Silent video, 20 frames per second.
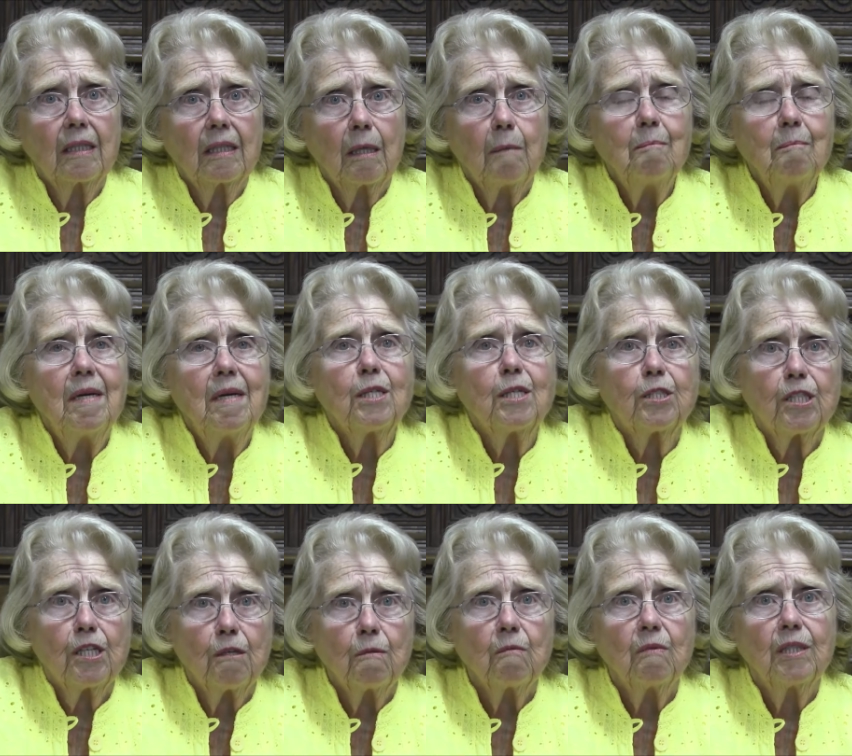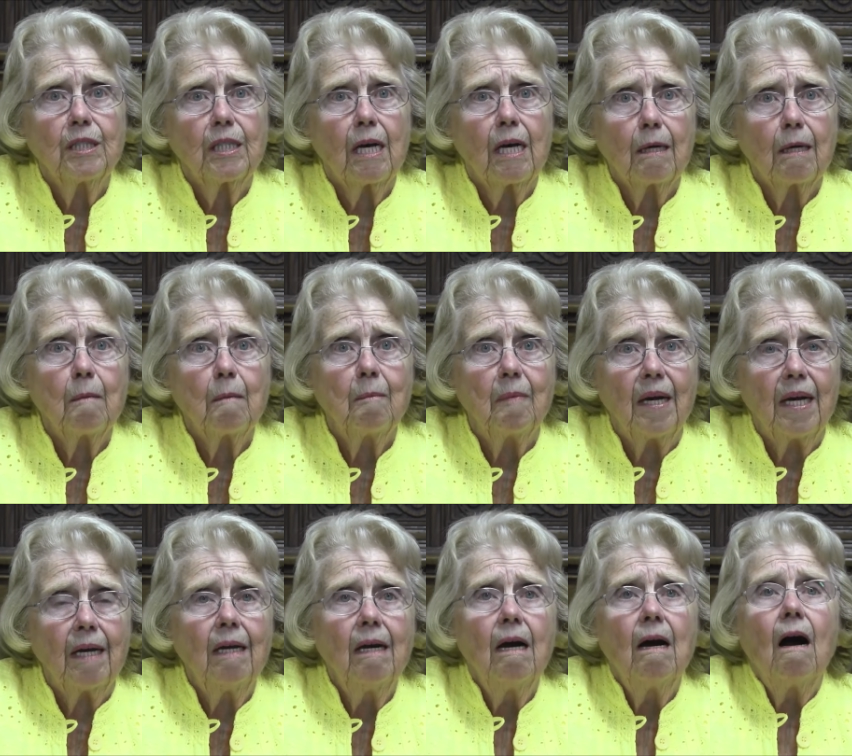the mission was going to
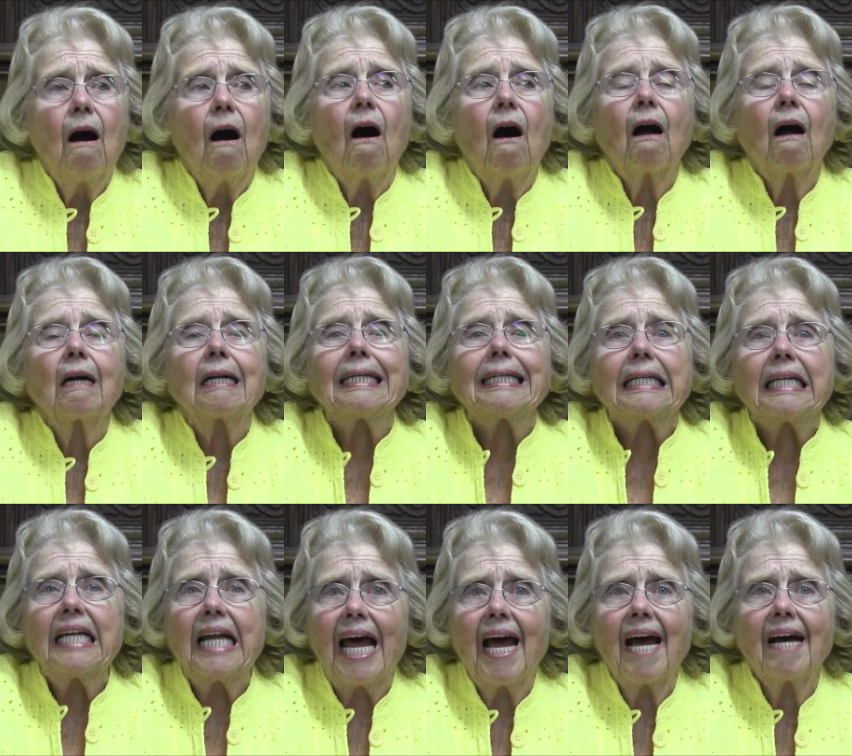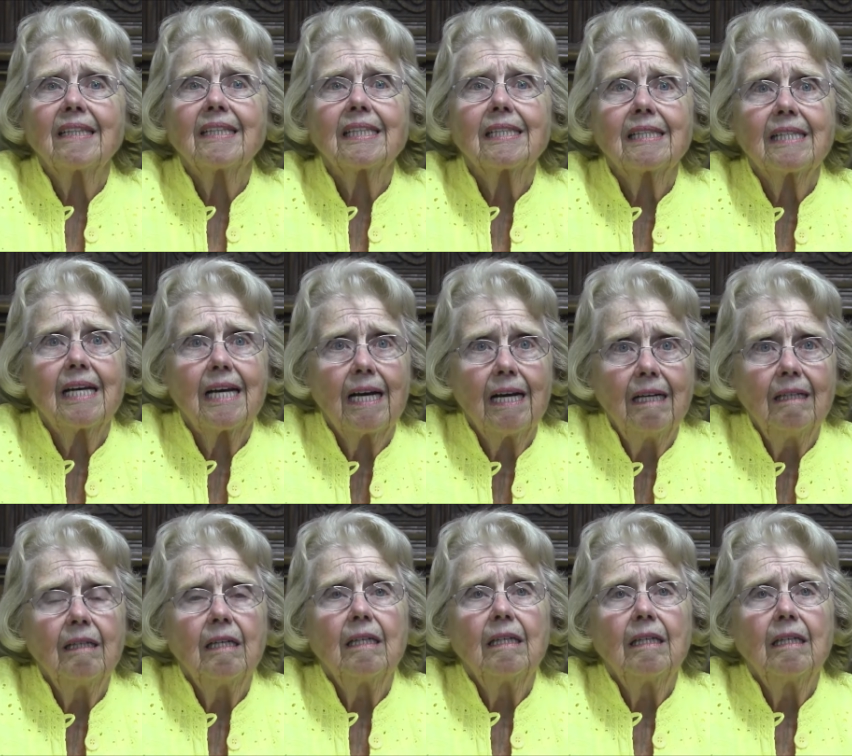be, on a lasting